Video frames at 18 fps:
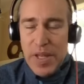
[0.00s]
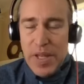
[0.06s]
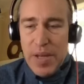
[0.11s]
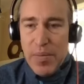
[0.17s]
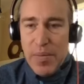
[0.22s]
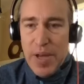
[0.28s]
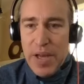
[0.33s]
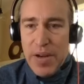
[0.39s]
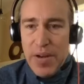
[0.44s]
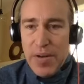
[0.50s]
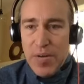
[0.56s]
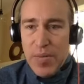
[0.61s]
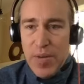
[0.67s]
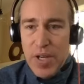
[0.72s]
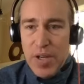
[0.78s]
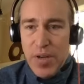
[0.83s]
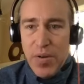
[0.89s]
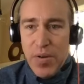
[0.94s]
pattern
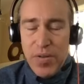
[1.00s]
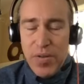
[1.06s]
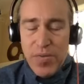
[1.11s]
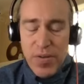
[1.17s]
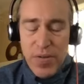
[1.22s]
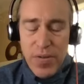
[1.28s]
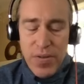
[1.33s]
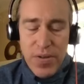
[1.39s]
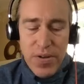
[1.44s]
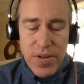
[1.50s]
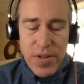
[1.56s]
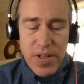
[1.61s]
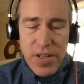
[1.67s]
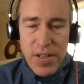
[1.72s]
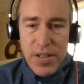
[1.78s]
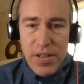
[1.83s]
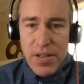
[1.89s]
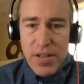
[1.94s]
by going further
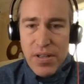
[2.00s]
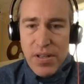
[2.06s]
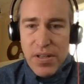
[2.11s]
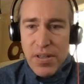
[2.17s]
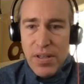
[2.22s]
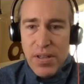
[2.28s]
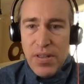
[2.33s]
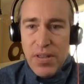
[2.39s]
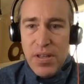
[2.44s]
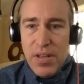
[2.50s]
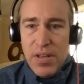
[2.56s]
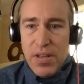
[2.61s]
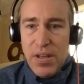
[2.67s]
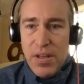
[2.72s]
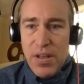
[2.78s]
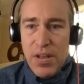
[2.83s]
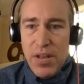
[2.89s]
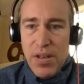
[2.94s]
into the
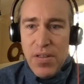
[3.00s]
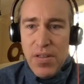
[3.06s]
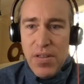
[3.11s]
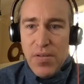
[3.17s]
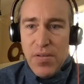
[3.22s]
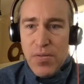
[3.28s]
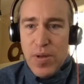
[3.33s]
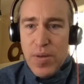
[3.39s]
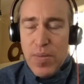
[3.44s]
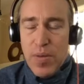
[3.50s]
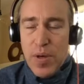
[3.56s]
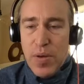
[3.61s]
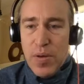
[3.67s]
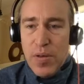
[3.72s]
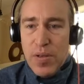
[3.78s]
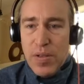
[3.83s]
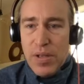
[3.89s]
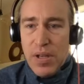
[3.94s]
other
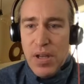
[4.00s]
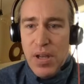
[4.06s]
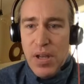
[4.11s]
repos.